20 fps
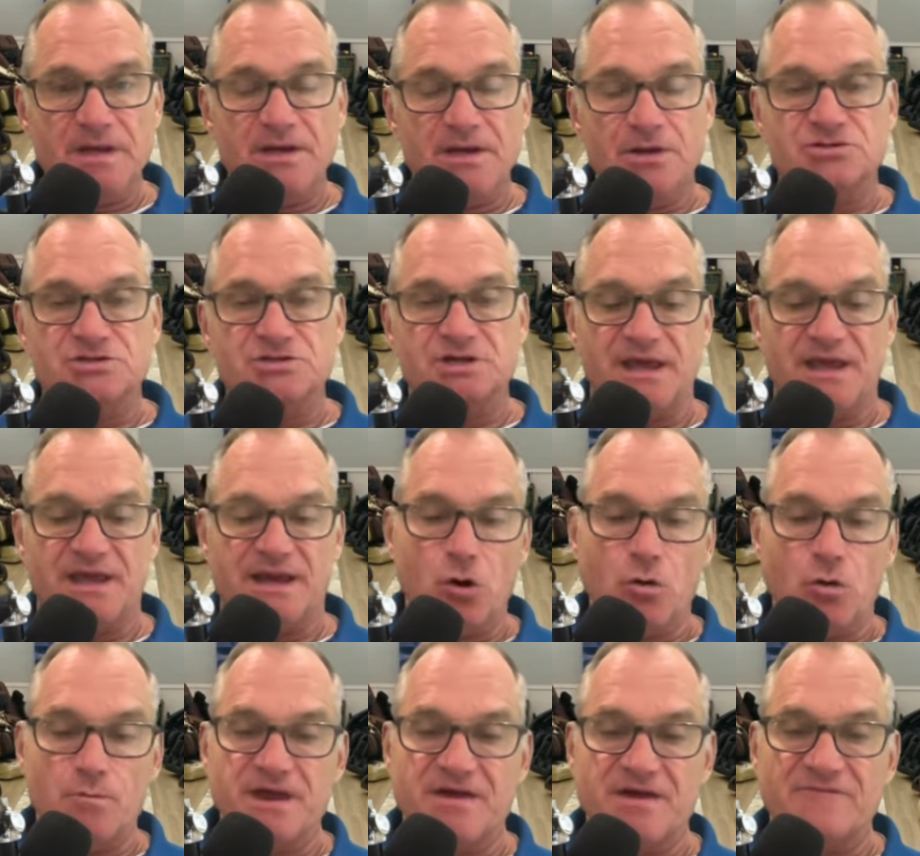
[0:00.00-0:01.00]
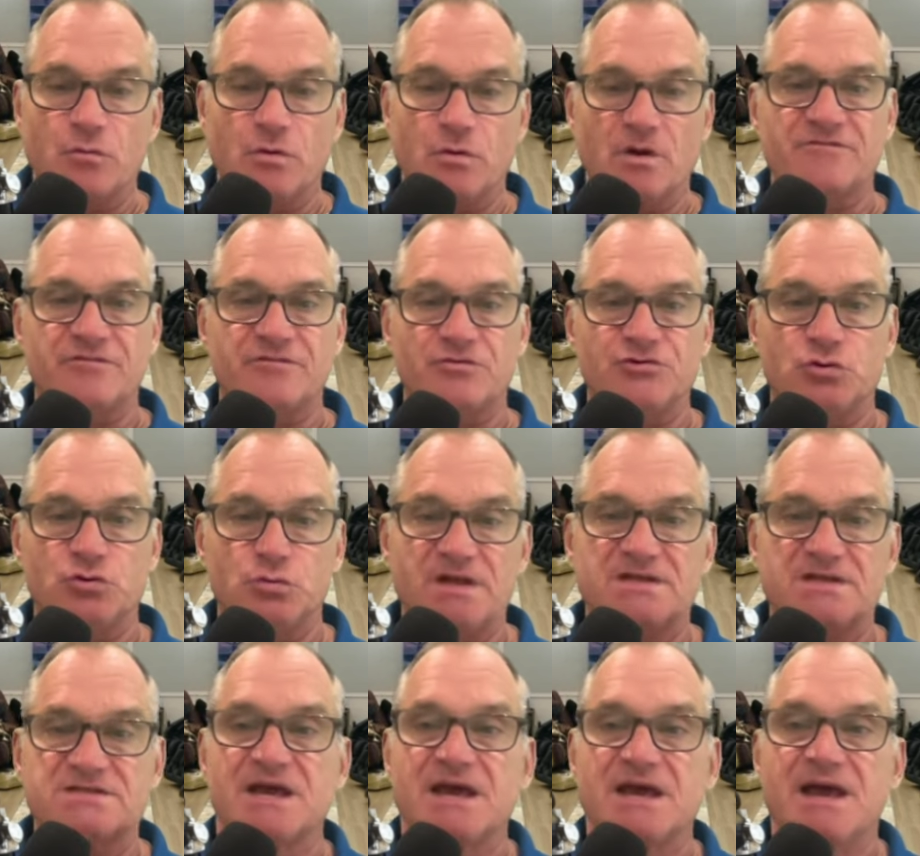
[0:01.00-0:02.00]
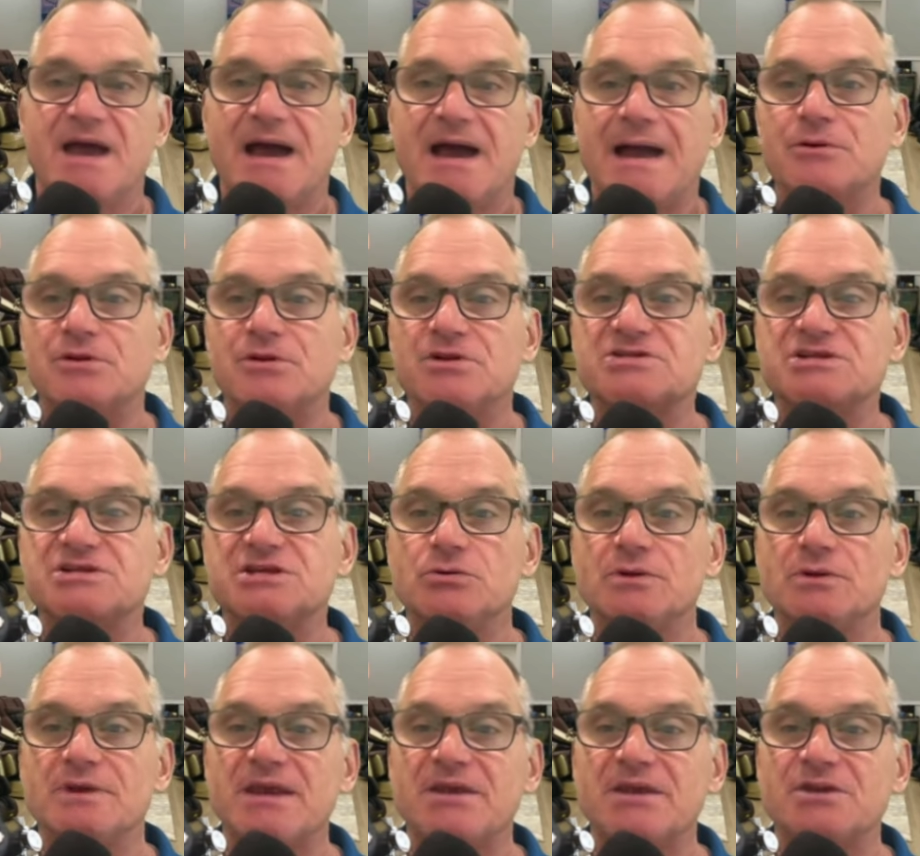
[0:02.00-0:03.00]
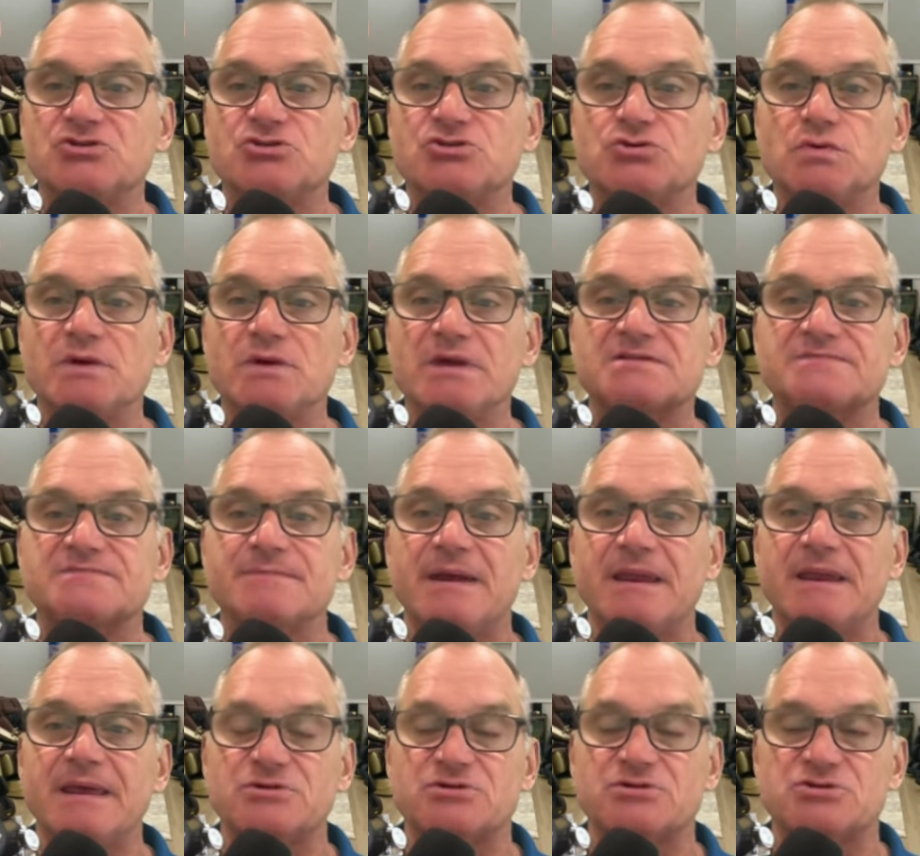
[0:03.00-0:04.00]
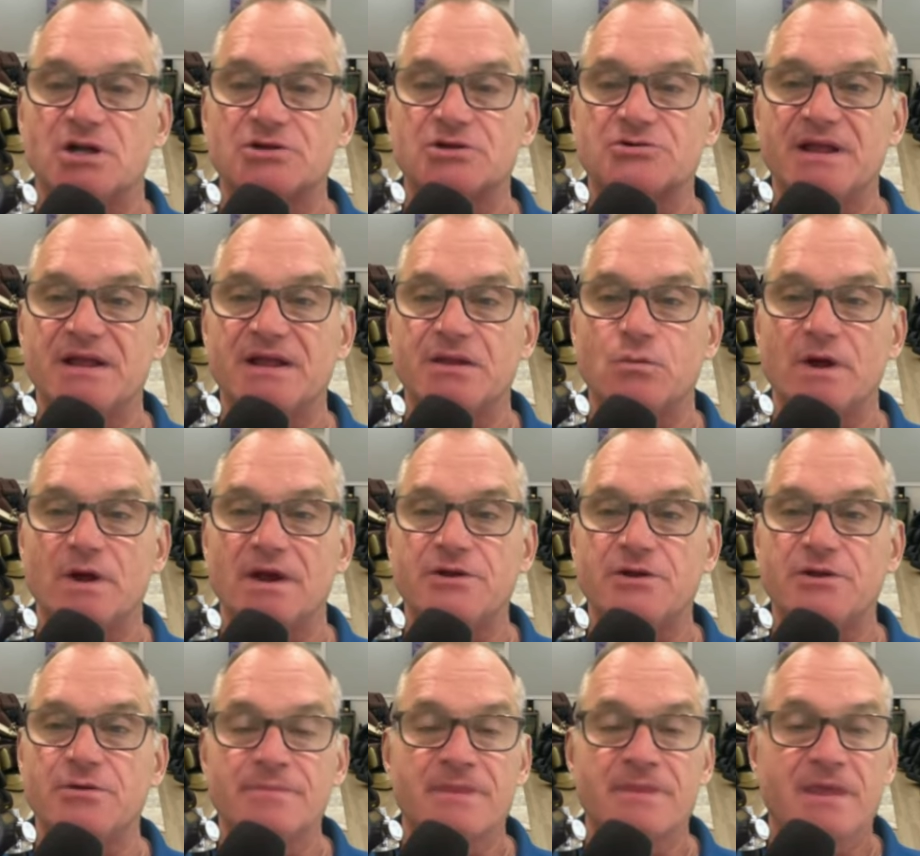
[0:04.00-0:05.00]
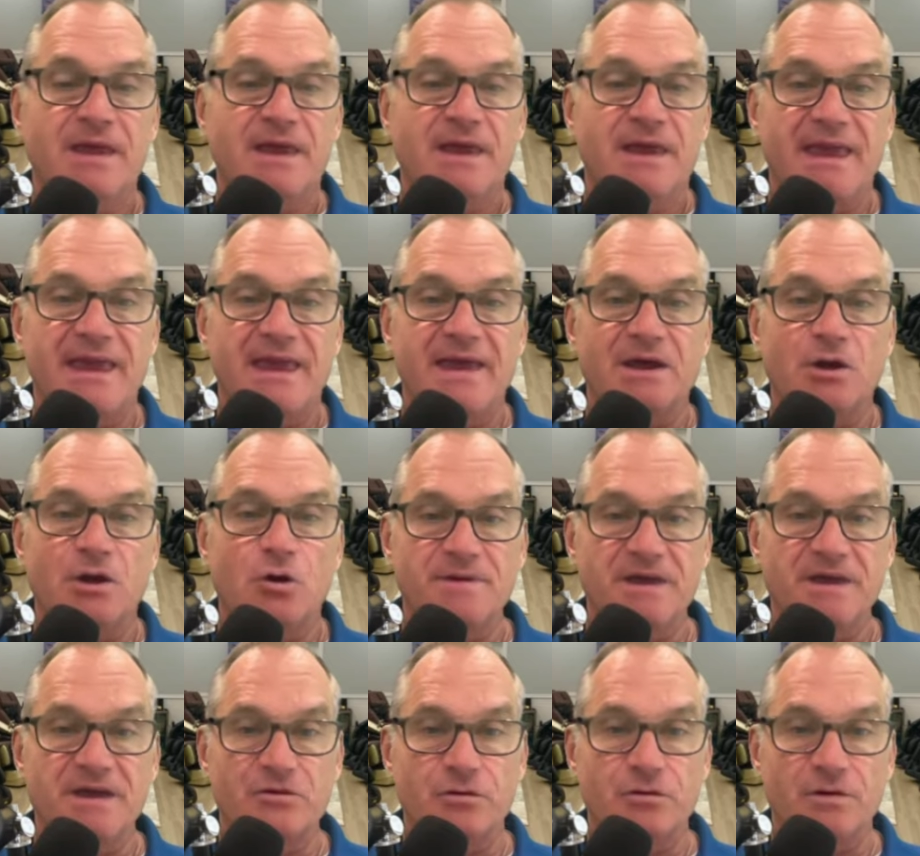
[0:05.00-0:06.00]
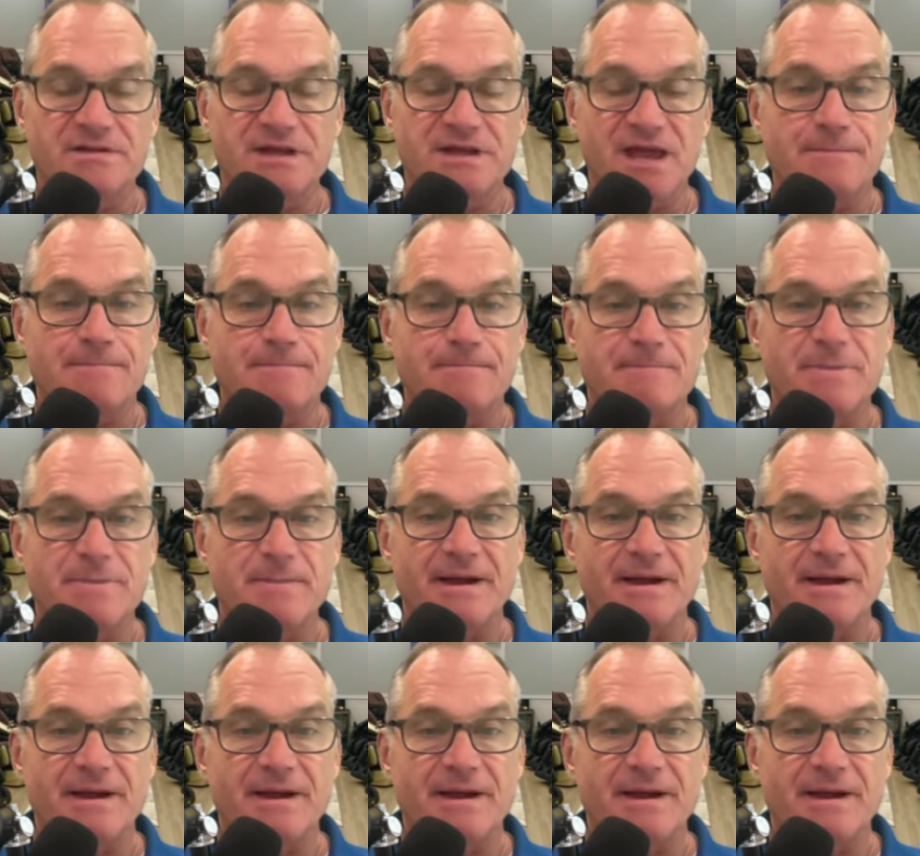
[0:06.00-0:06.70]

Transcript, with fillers: here today, and I hope you have a wonderful two weeks. I'm going to see you again in two weeks. My name is Dr. Alan Weidner, and I hope you have a great day. Bye